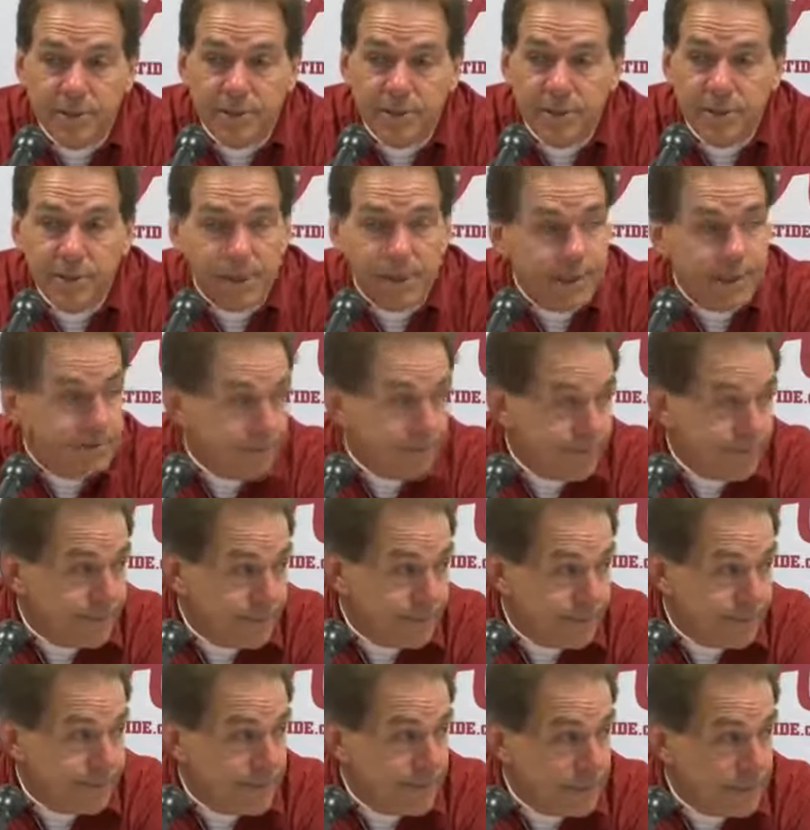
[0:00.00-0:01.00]
Really,
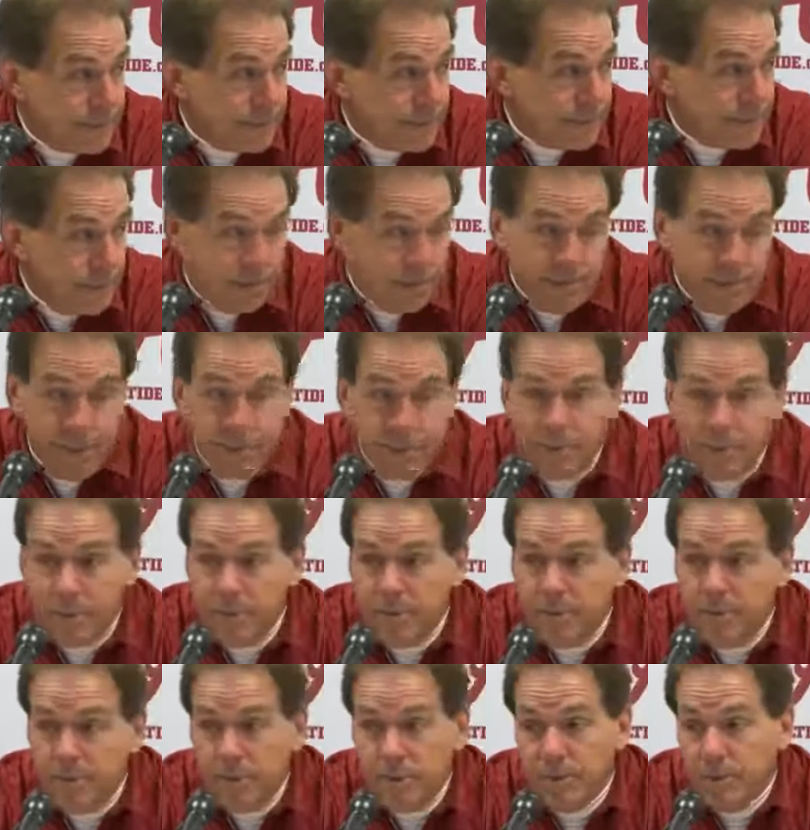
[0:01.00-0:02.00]
I mean, we
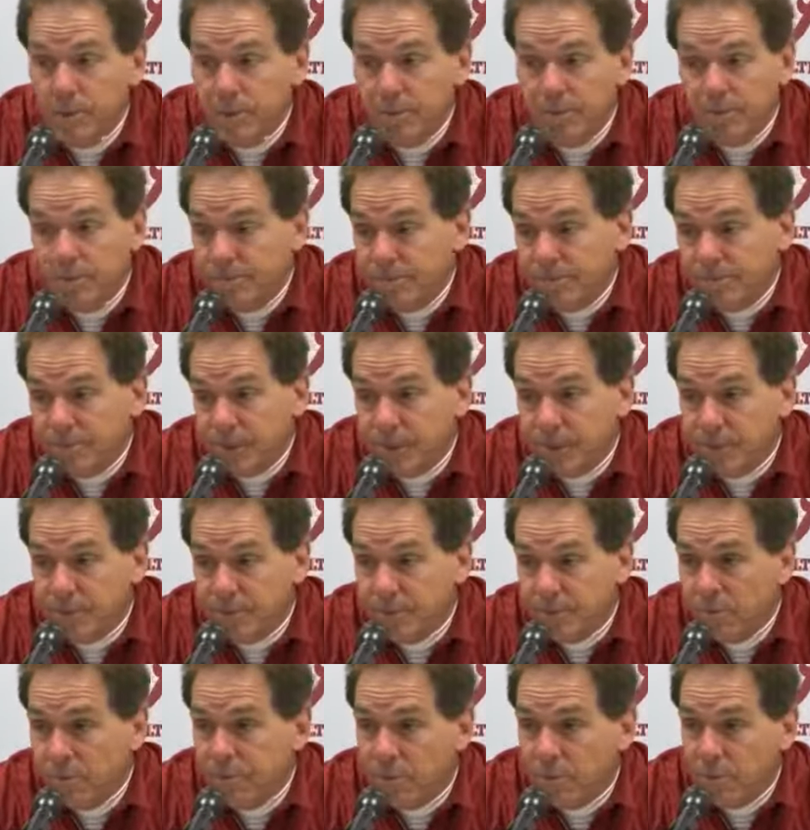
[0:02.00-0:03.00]
we would play
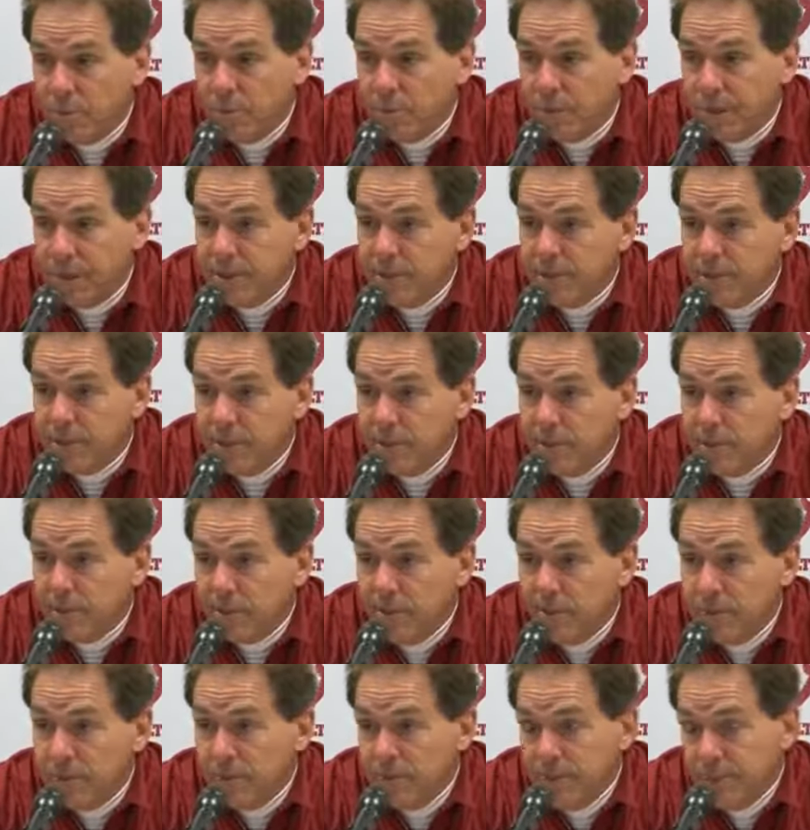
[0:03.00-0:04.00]
three or four plays really
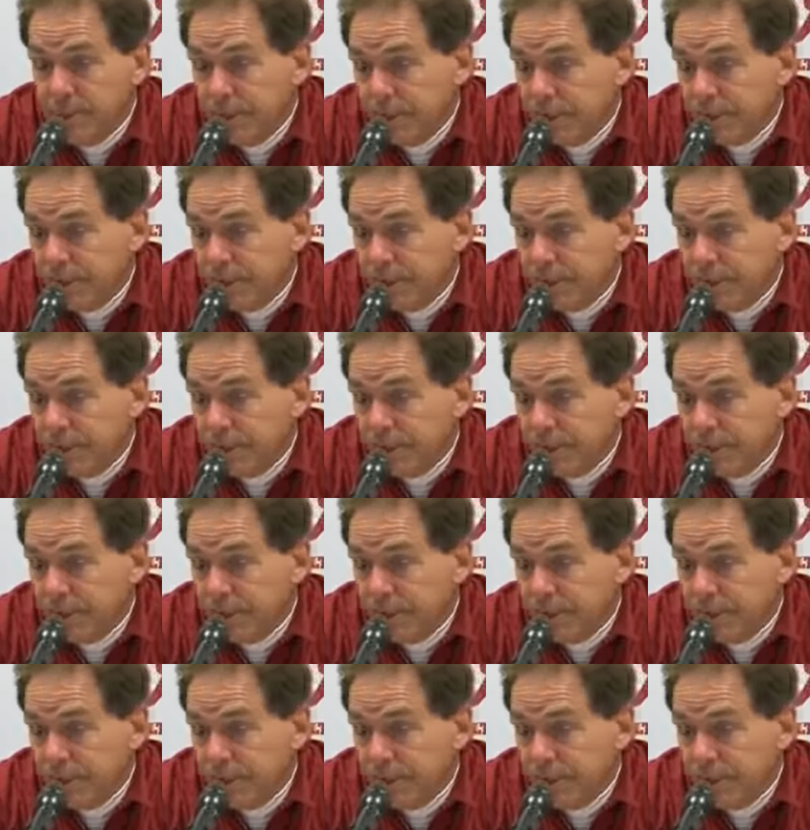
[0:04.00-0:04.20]
well,